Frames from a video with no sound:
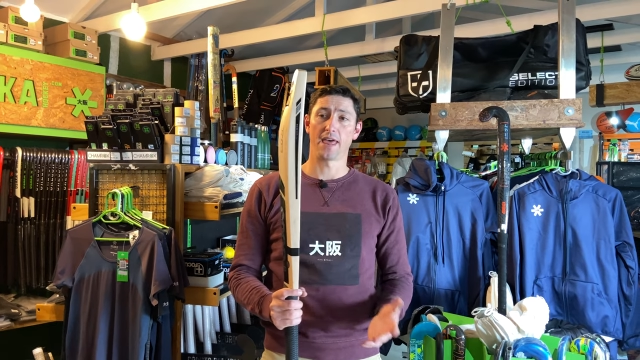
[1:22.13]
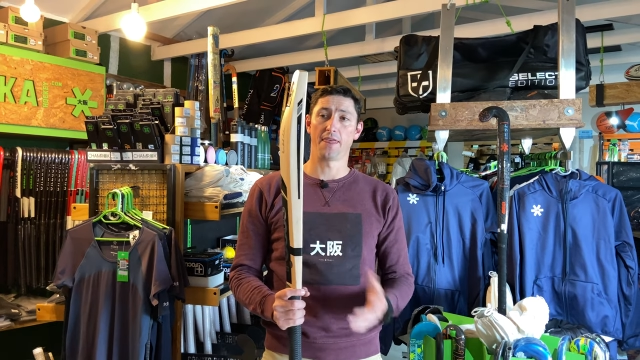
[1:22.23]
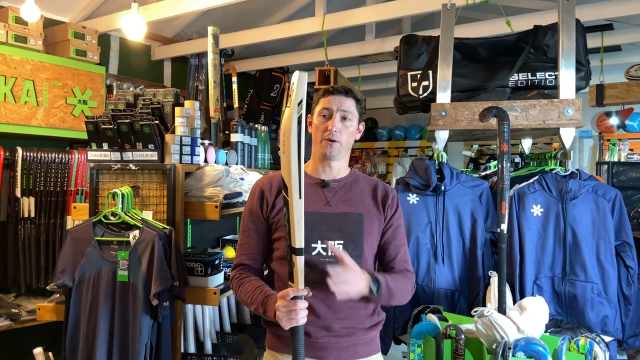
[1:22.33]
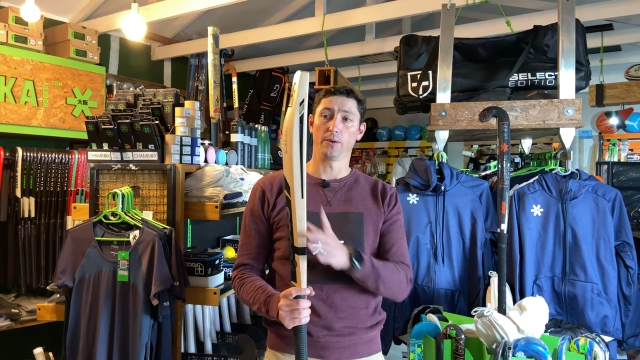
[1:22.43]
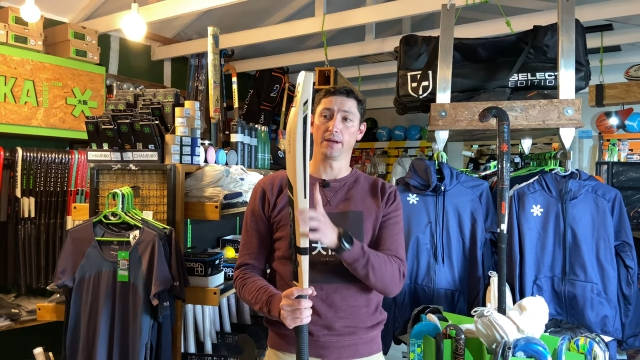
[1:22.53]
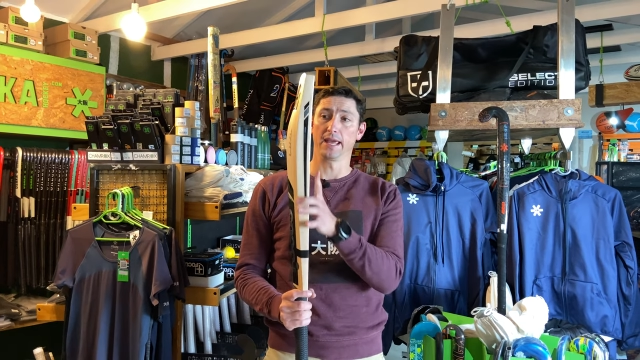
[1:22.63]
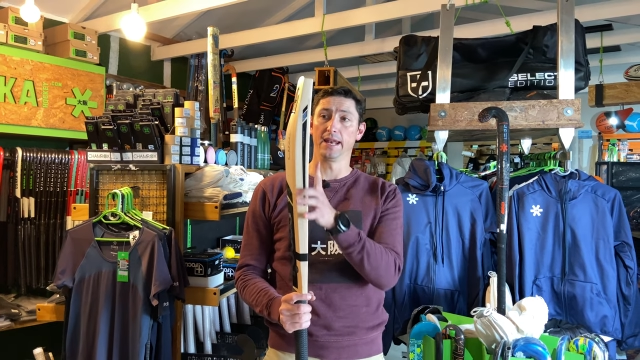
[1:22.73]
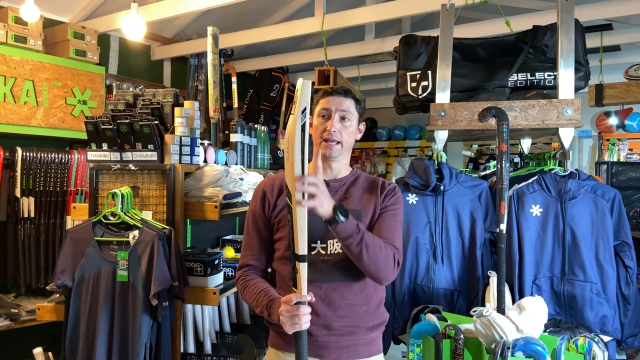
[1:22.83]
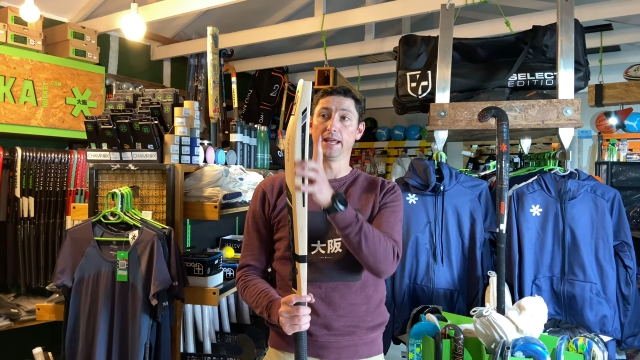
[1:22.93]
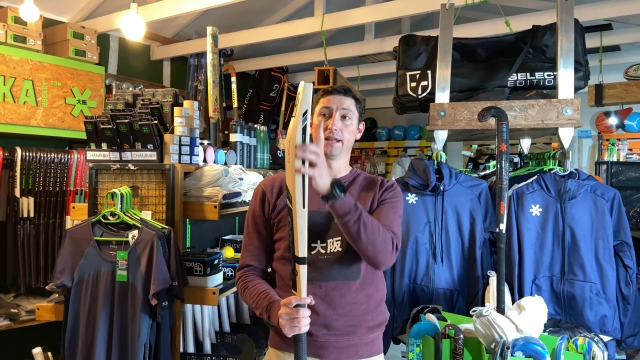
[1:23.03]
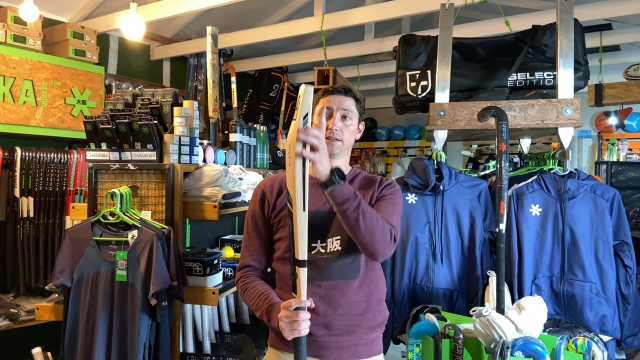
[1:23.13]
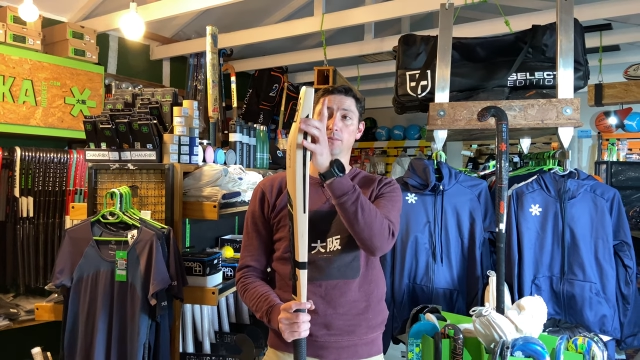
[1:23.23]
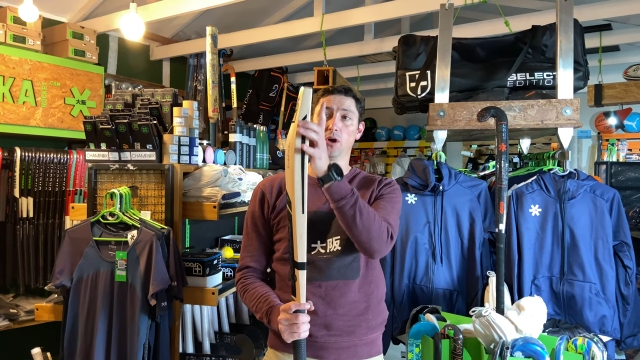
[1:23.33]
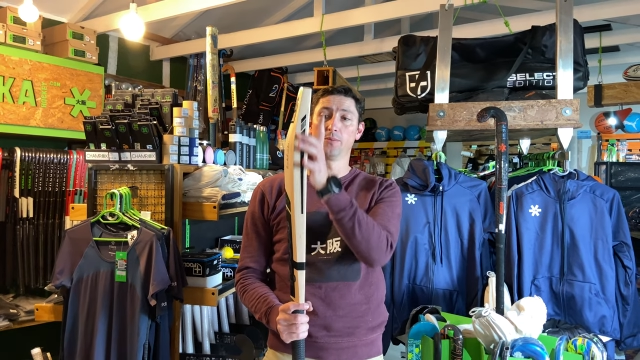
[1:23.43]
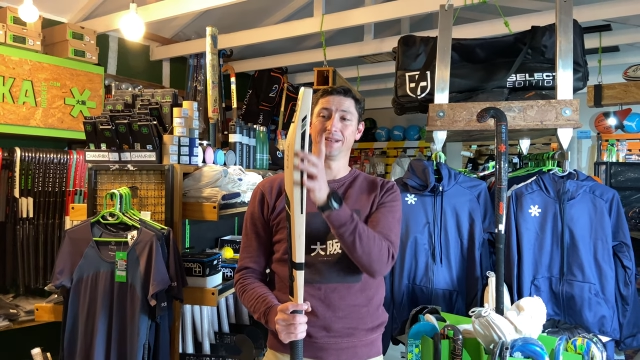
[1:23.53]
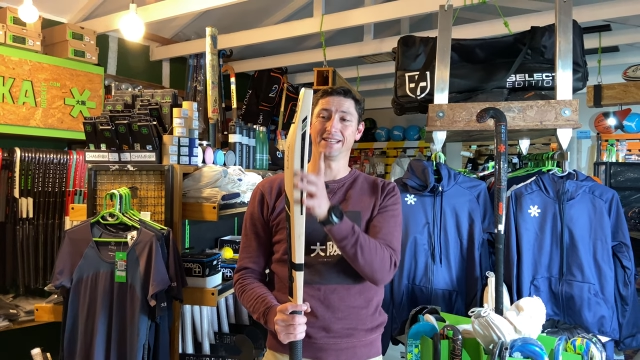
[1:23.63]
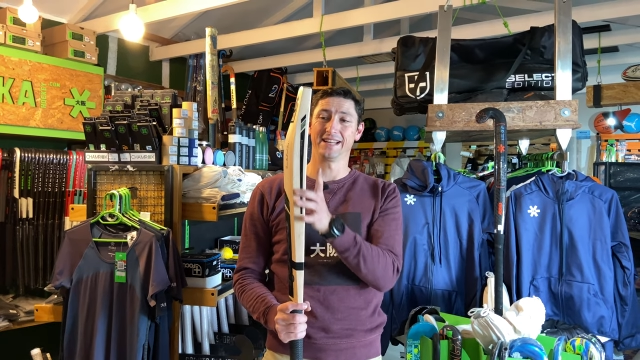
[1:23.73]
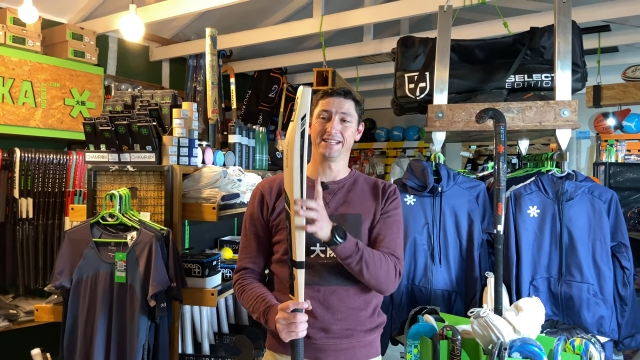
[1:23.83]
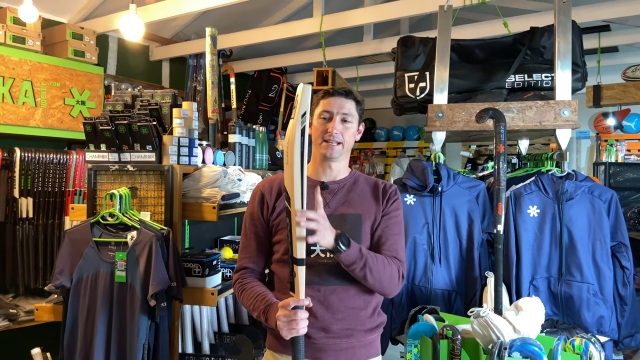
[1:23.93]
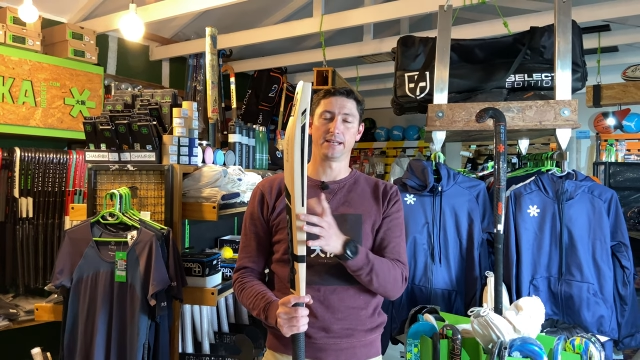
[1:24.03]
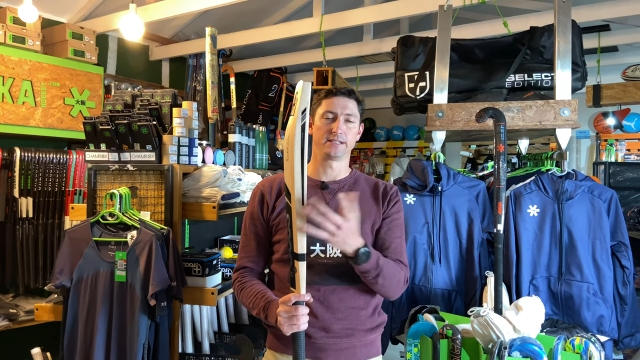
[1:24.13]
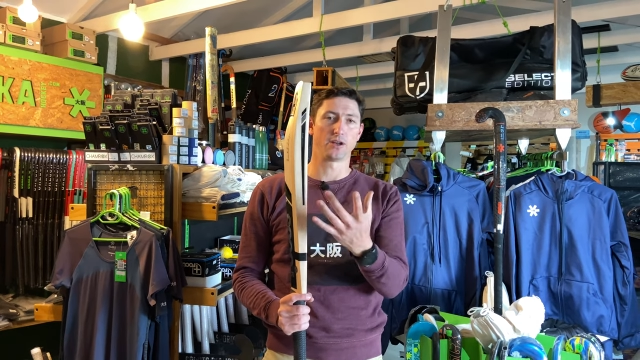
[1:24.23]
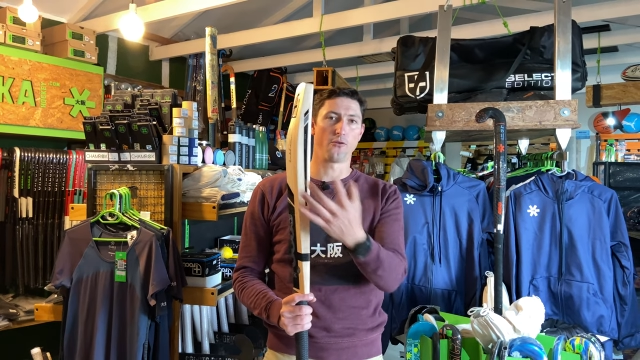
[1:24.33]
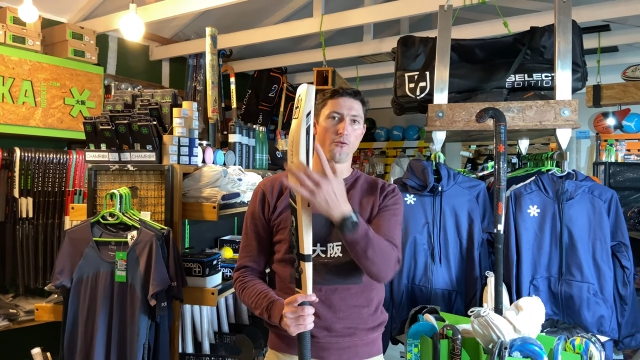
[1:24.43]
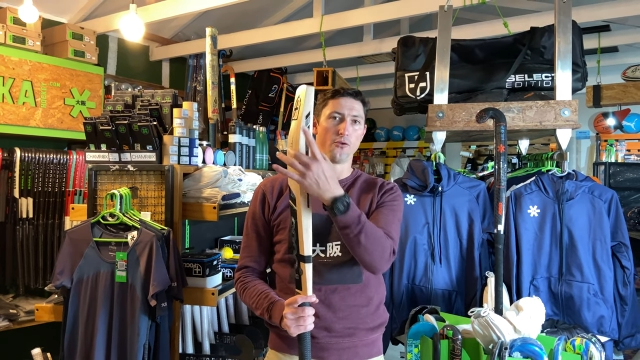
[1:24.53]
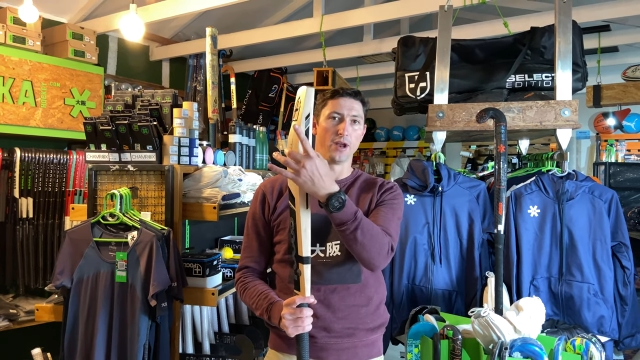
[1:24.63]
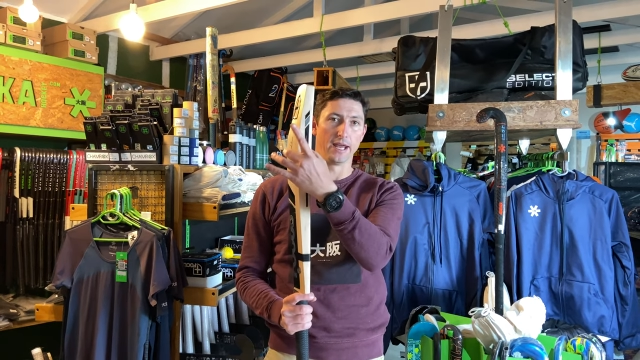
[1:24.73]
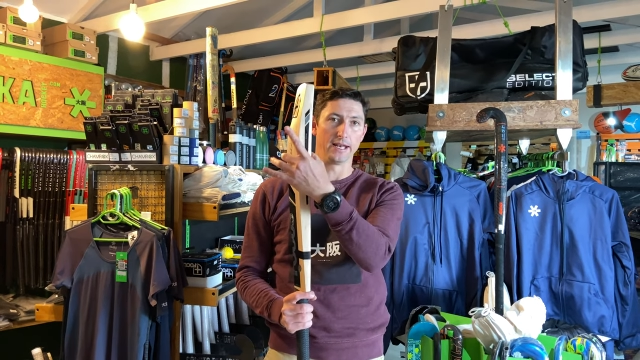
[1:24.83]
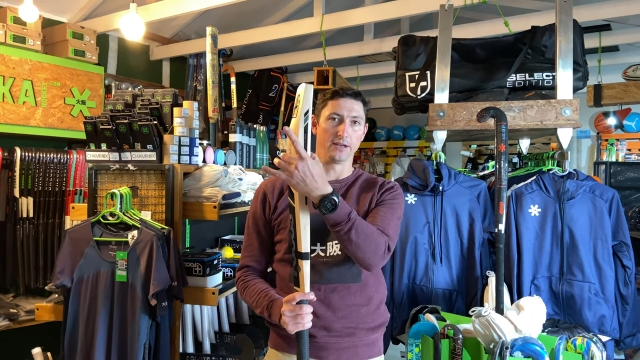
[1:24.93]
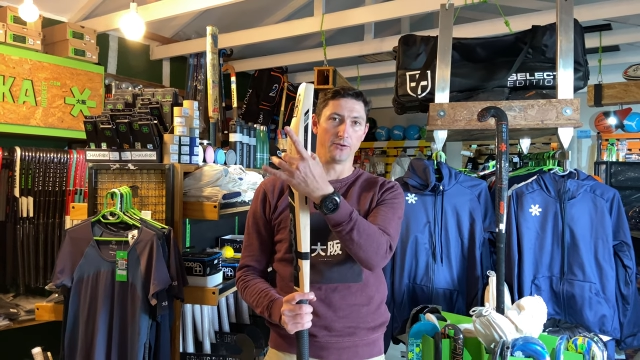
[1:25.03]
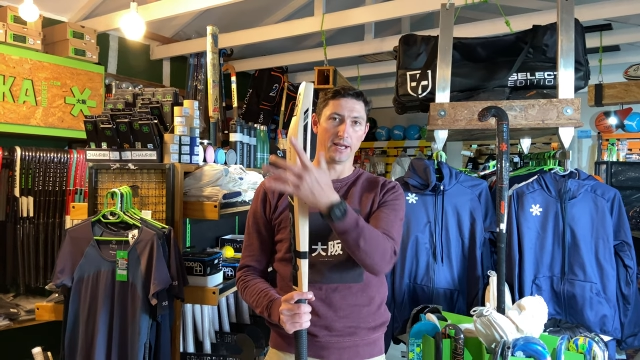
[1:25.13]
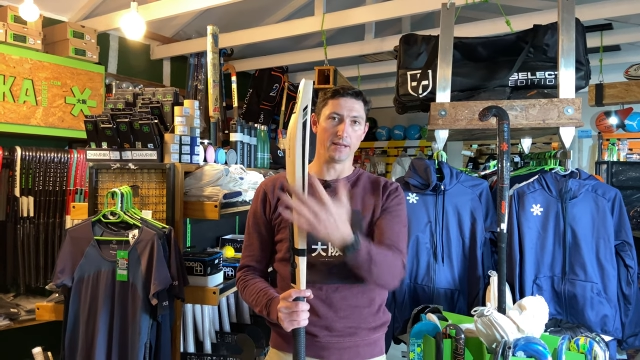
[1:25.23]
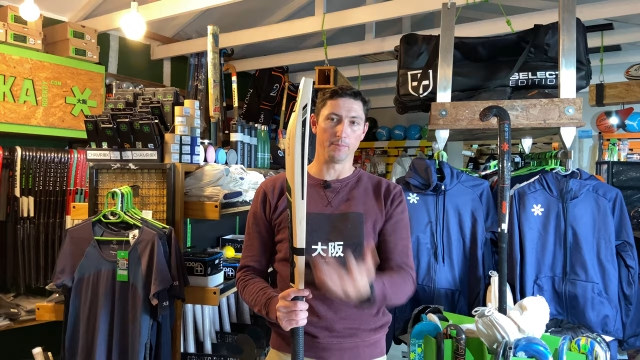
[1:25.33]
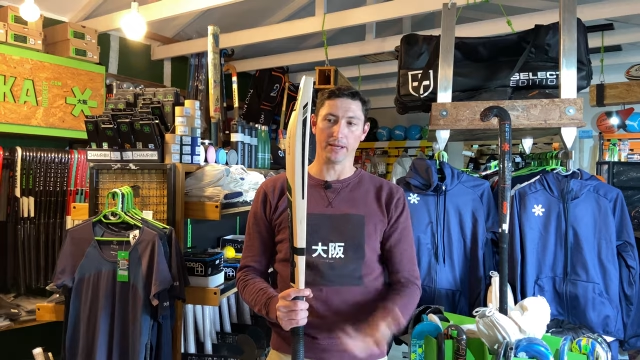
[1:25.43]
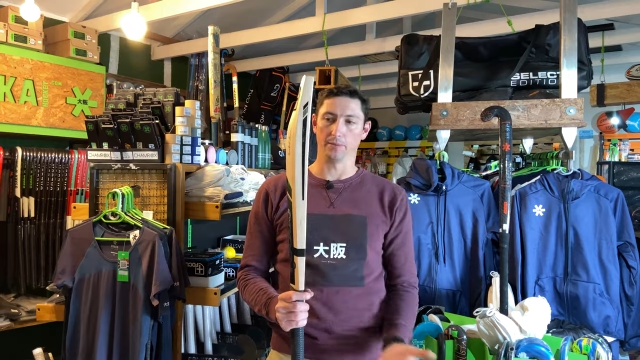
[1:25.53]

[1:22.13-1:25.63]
that we're getting in at the moment is that it's a really, really big